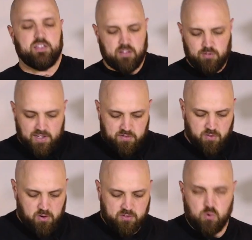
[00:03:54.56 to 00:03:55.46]
so let's
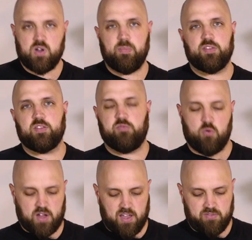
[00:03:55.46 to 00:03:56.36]
first talk about the
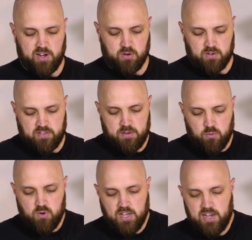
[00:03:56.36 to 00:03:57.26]
4K video, because that
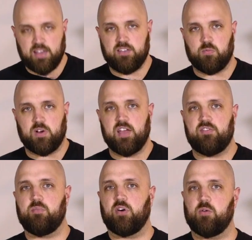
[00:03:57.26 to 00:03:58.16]
really is what
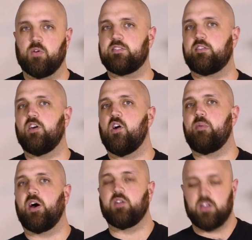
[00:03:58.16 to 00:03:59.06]
everybody wants to know
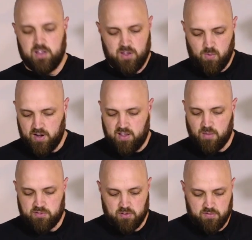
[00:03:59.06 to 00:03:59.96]
about when it
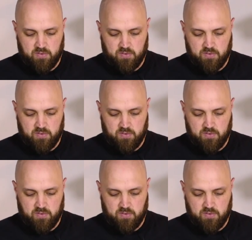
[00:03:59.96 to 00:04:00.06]
comes to the